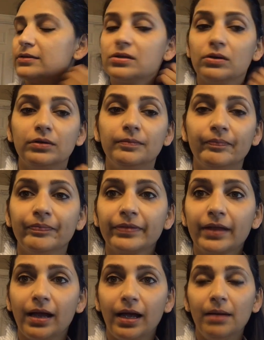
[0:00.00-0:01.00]
so
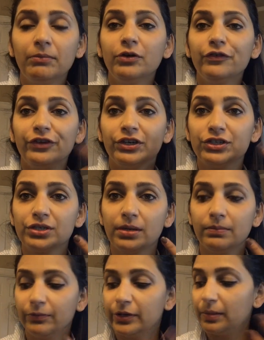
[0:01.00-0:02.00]
I'm gonna finish
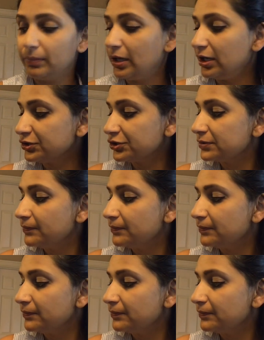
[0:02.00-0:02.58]
up with a blush.